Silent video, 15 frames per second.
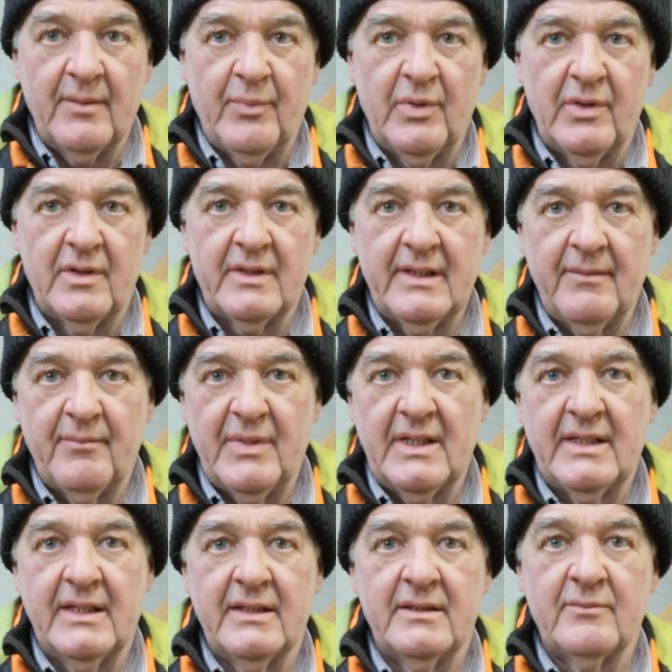I pulled it
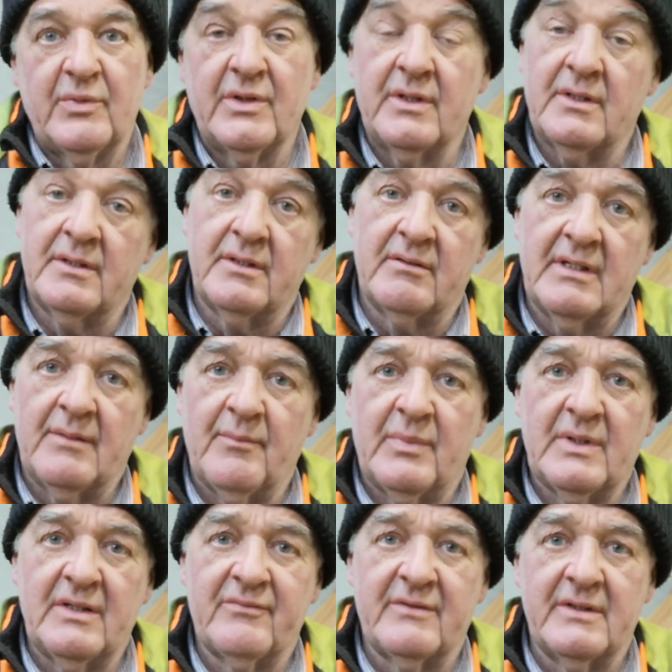back in and put it on the ramp
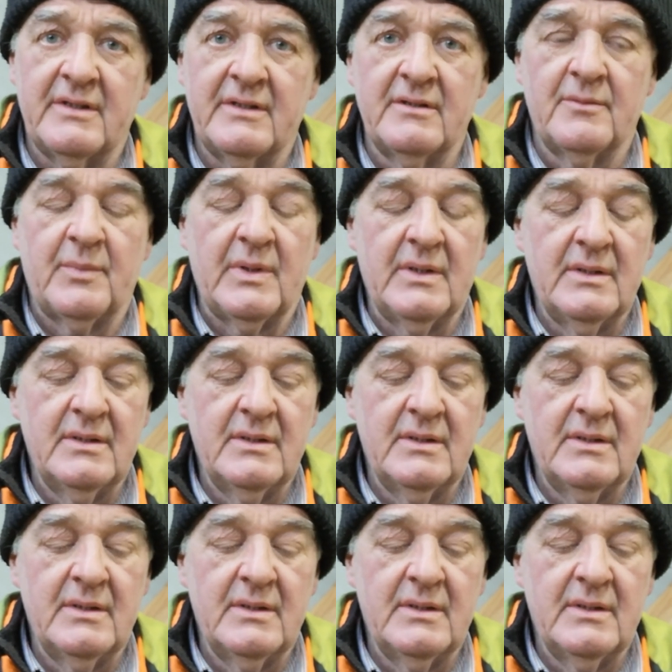and lifted it up,